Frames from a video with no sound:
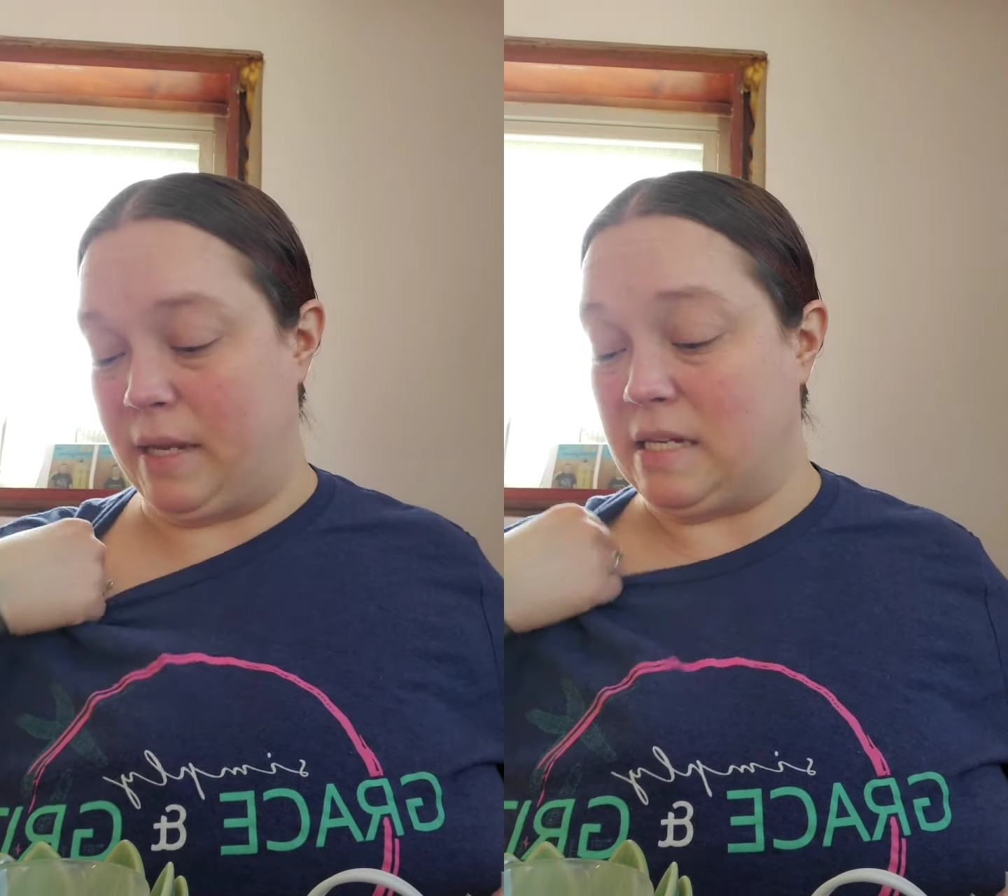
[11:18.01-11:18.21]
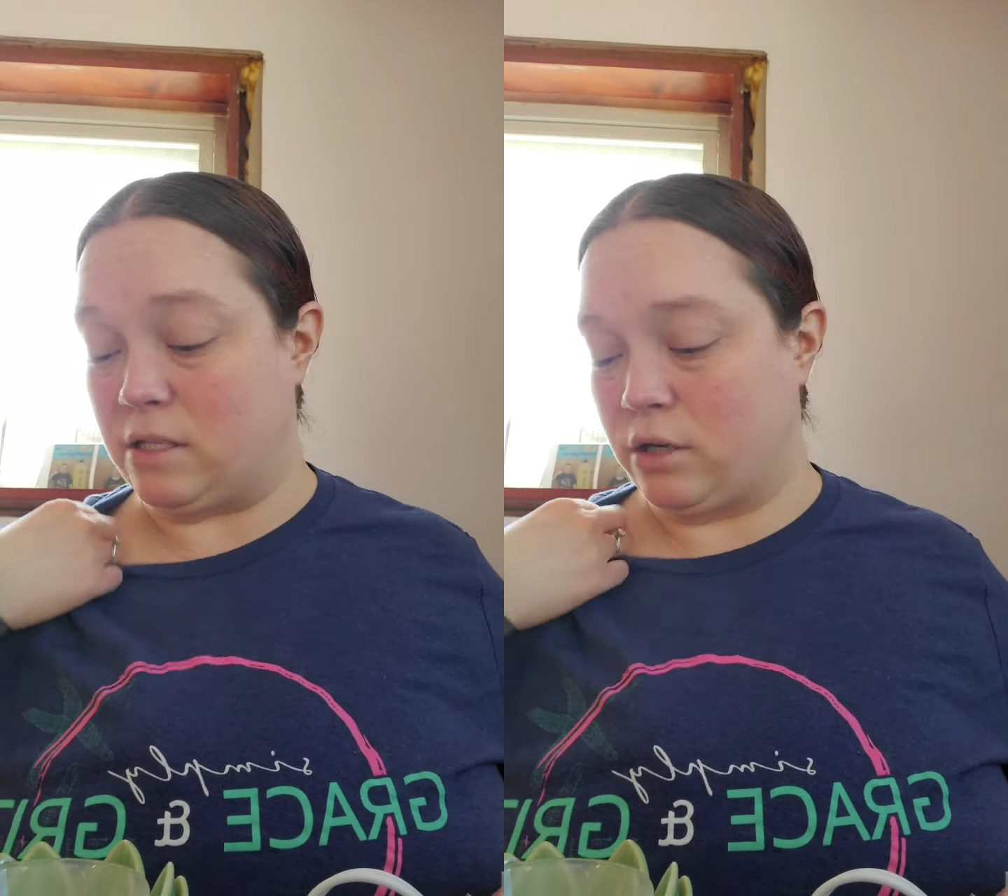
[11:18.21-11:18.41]

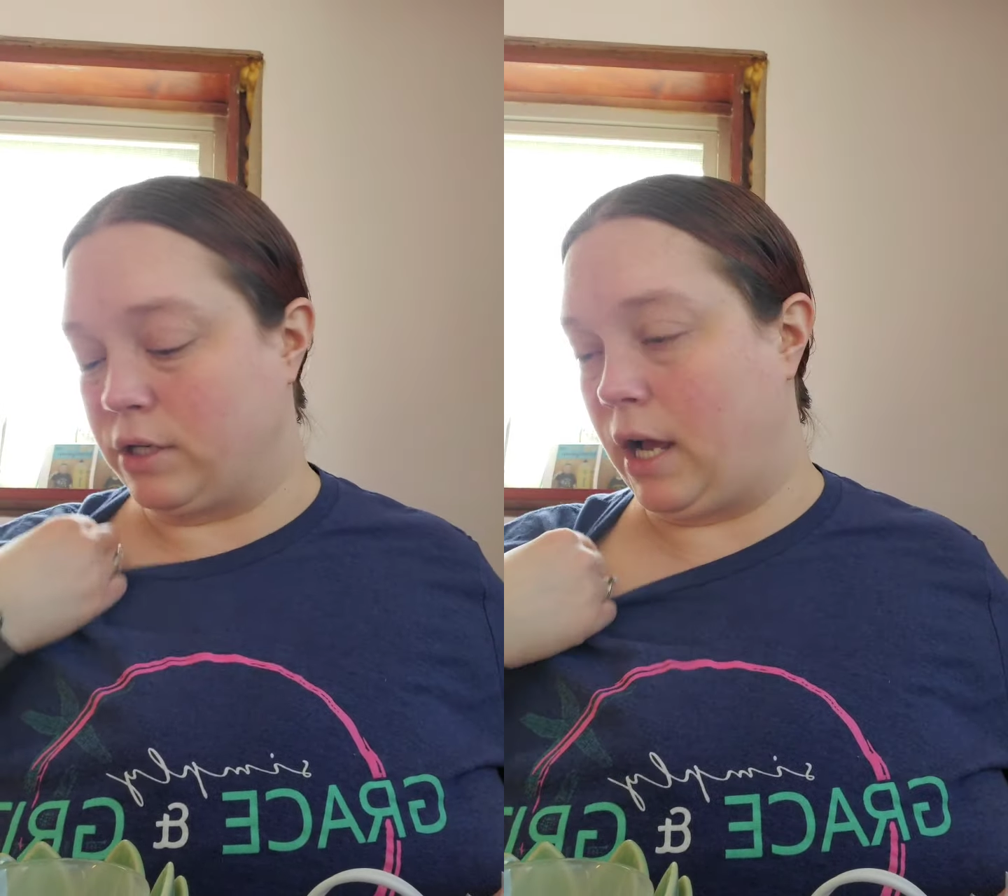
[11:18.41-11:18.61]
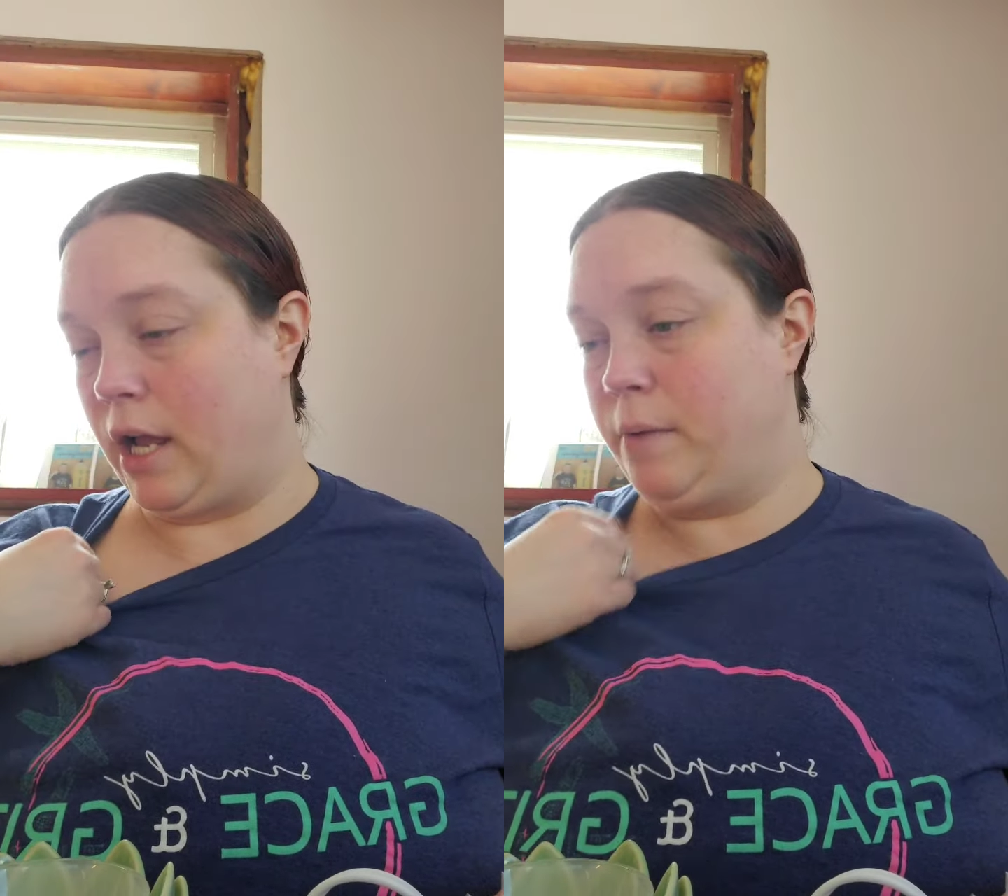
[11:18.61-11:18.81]
Eastern
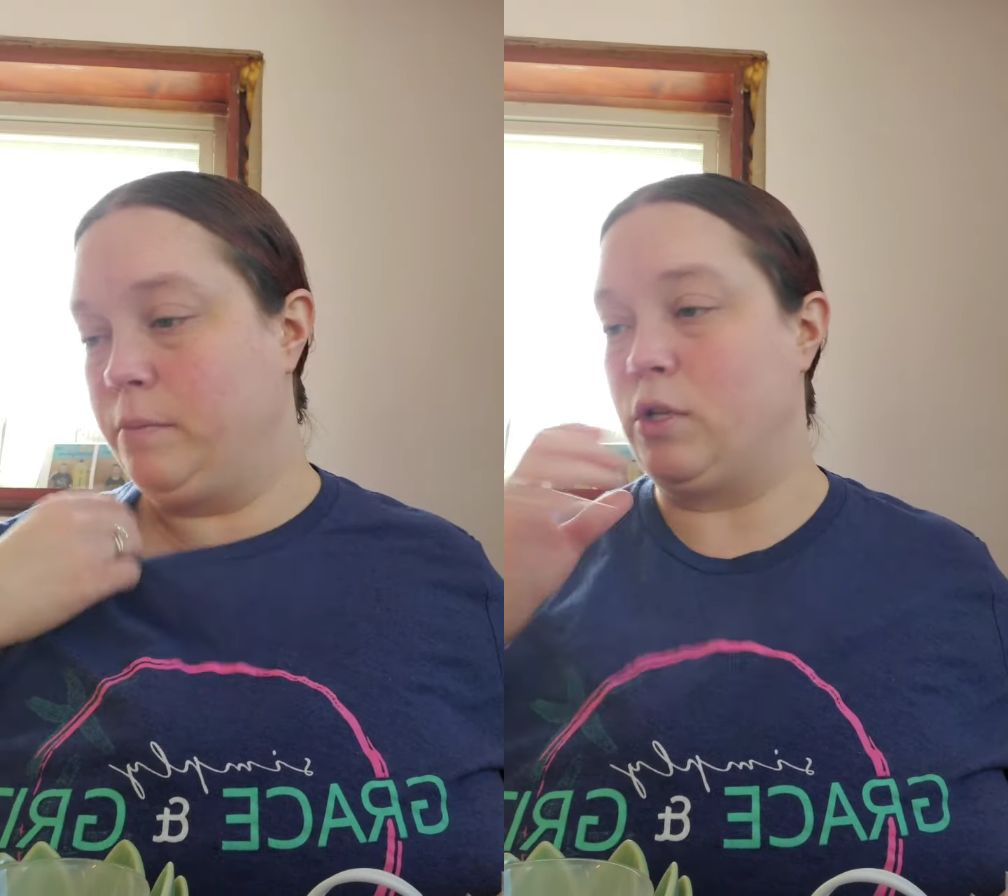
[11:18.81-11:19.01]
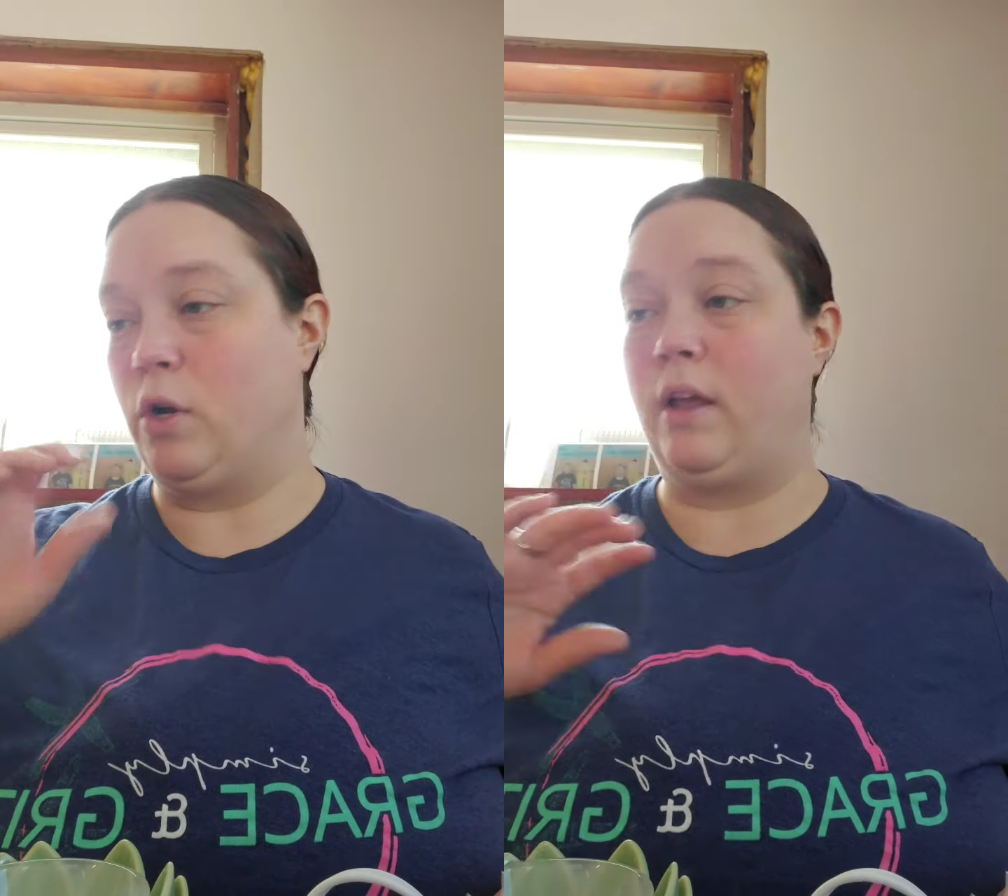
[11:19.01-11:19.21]
Time. So